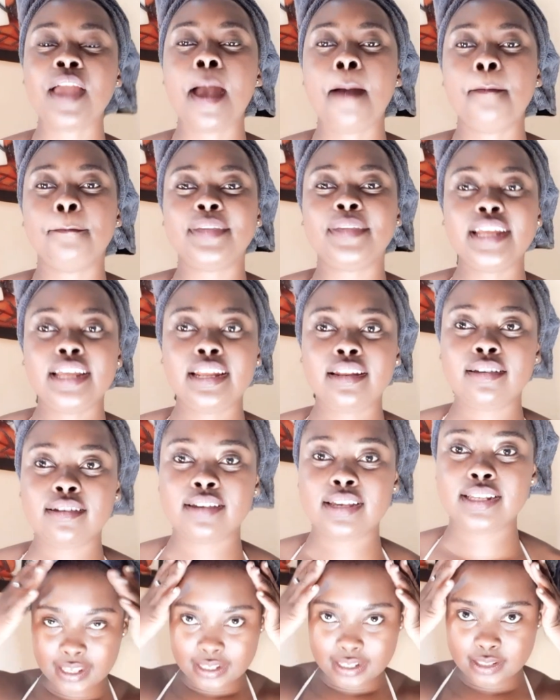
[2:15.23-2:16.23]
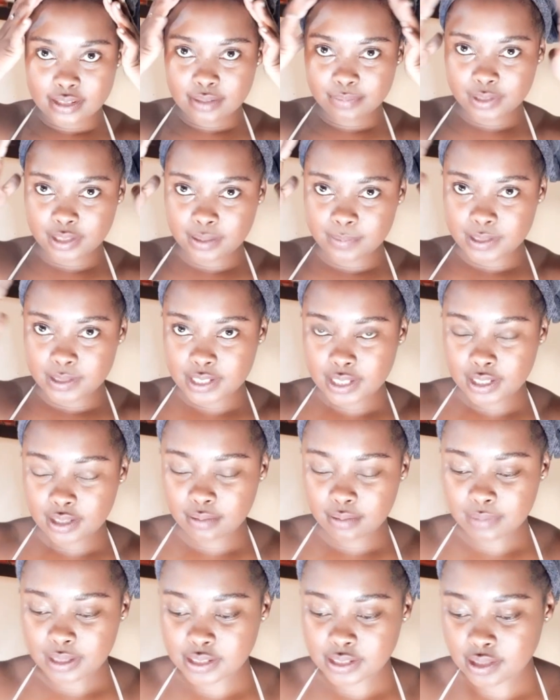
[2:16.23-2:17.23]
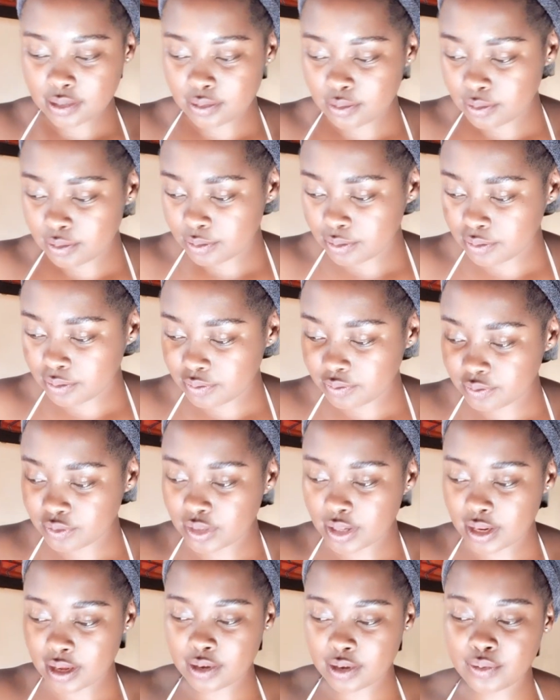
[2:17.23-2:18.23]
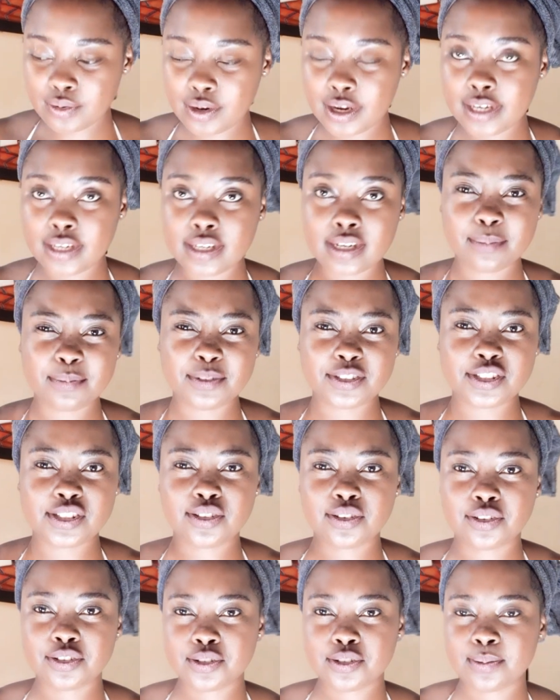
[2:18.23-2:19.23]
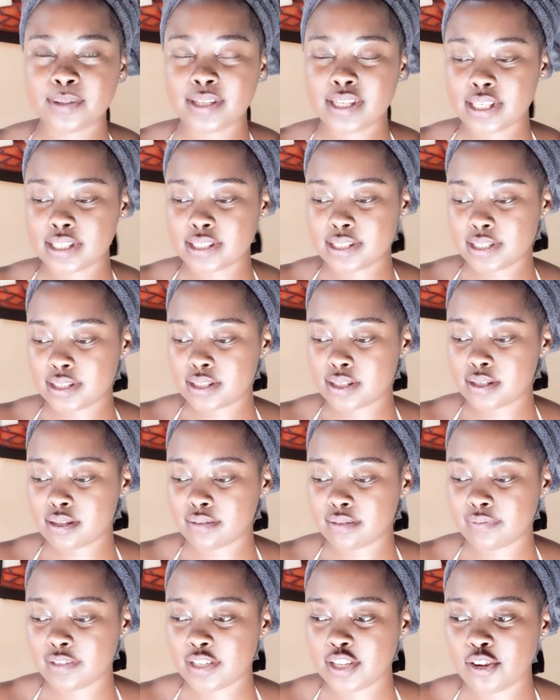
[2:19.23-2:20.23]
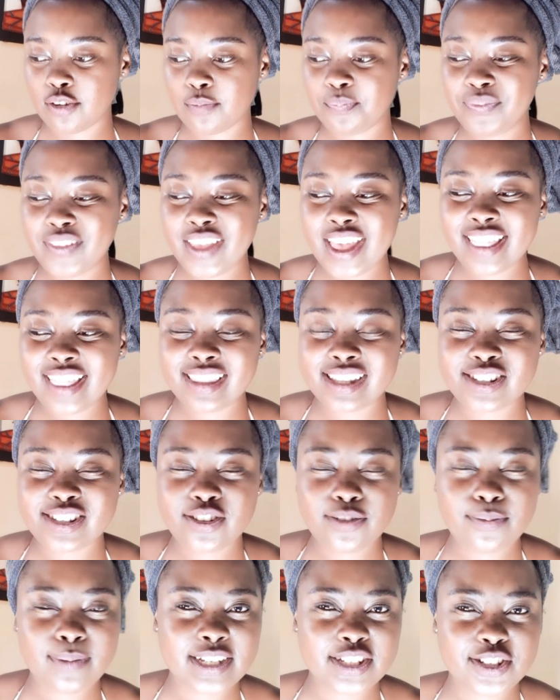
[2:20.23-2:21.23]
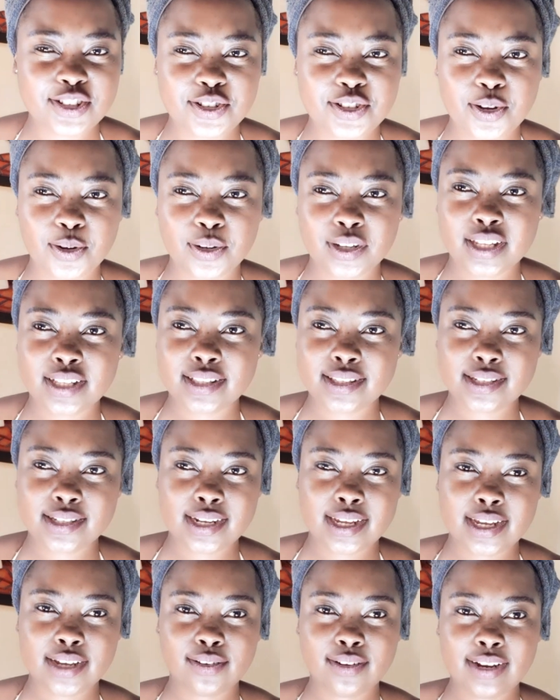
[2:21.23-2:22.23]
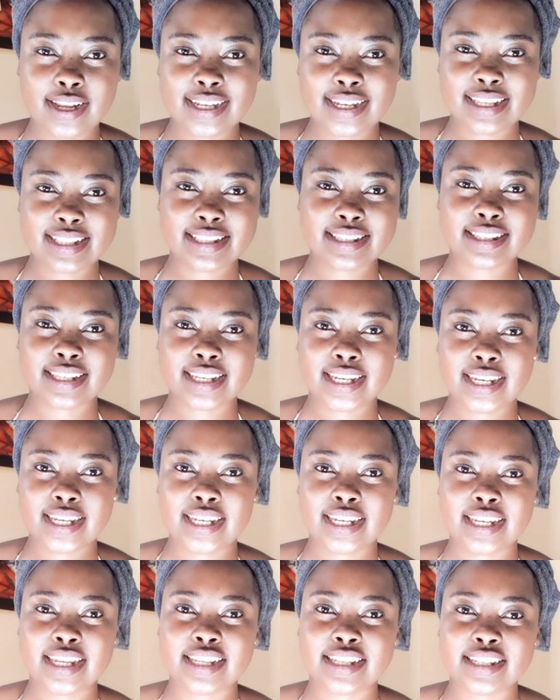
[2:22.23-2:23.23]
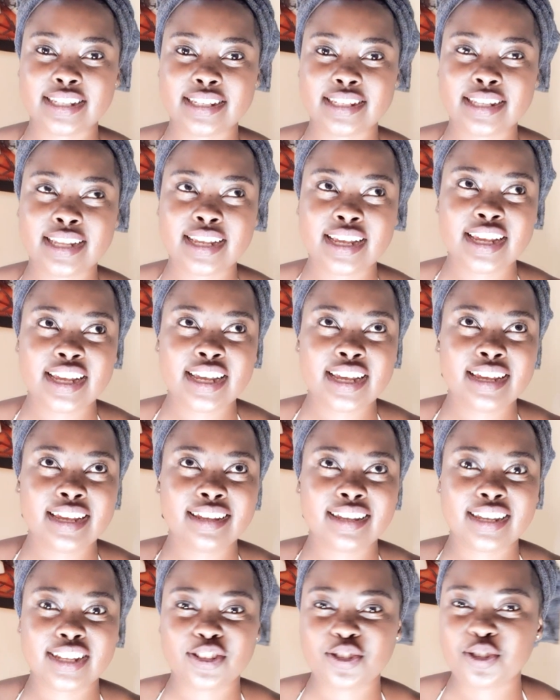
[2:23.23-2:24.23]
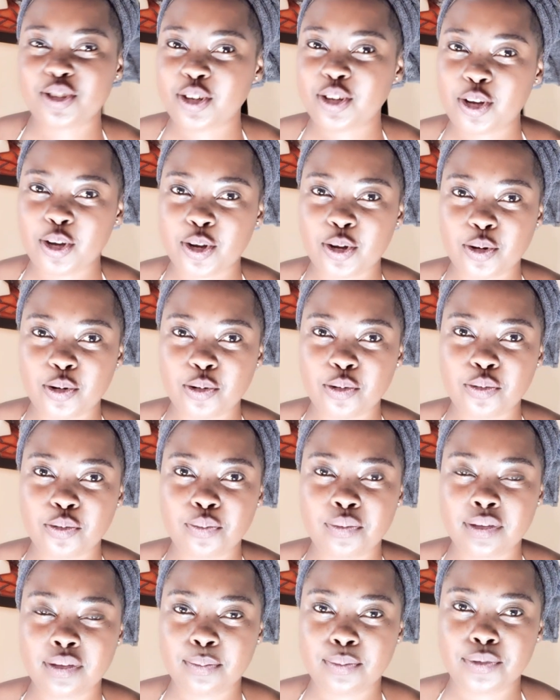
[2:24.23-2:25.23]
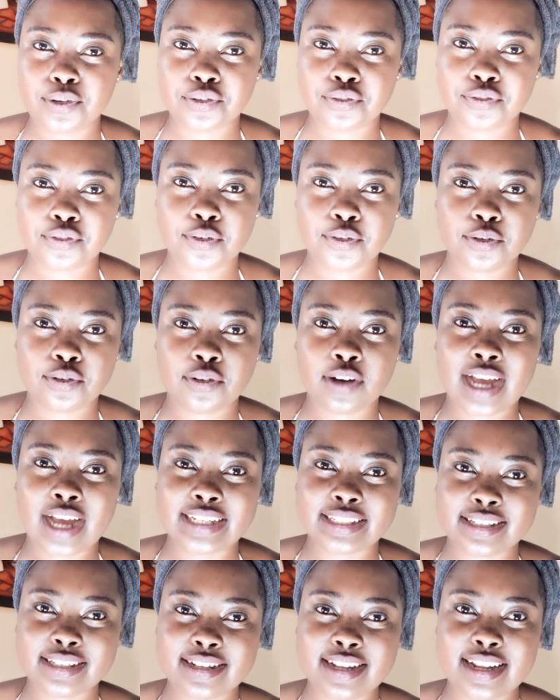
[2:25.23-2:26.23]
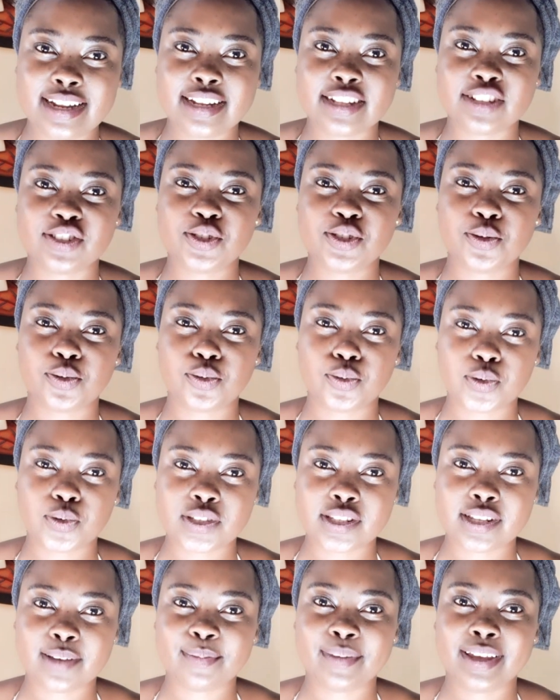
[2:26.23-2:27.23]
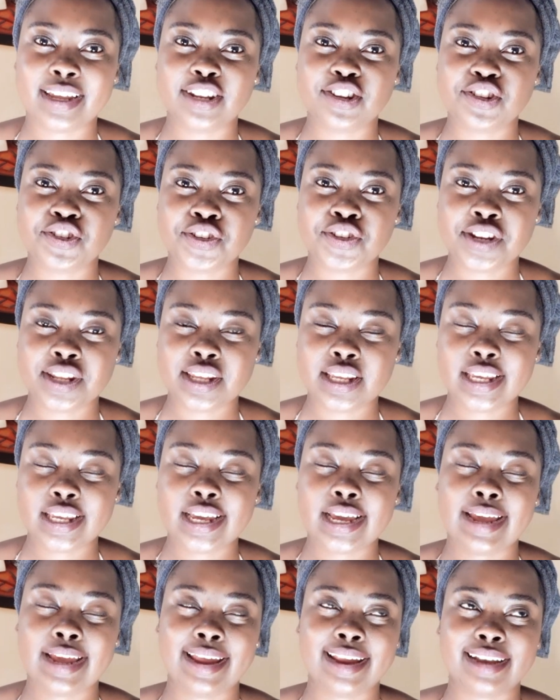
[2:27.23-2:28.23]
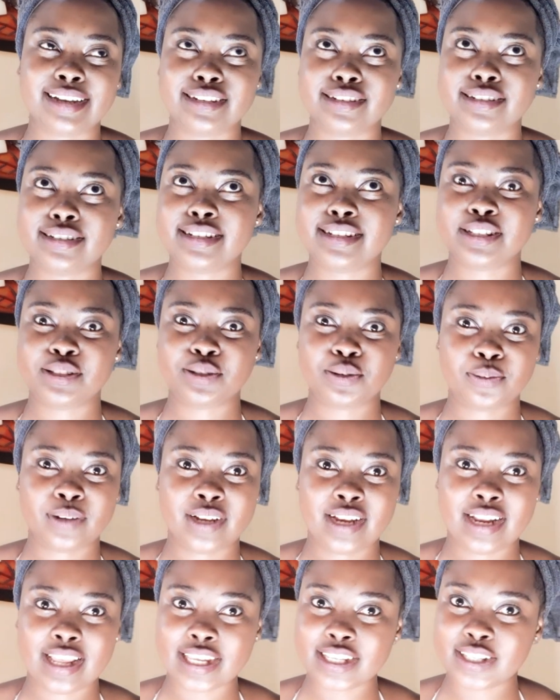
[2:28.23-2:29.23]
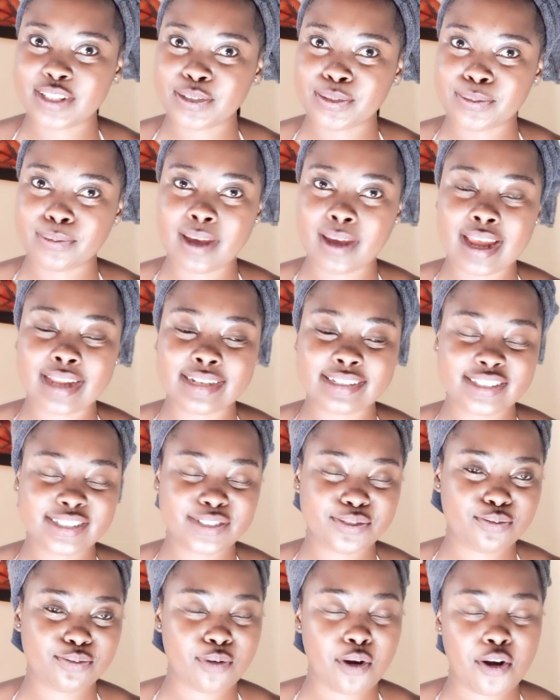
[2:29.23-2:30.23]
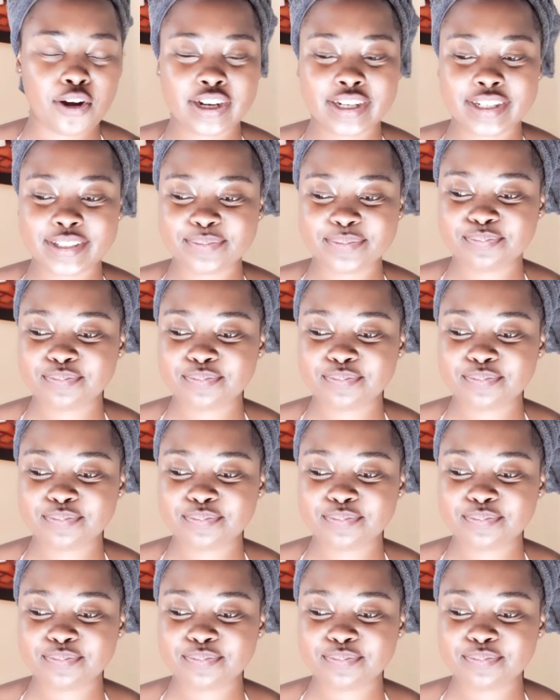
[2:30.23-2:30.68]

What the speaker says: But anyway, so I'm gonna be taking my towel off now, and then I'm just going to be getting to the video. There's not much talking today. All I can say is get your glow, be beautiful, understand that you're awesome and unique and there's no one like you, and just rock.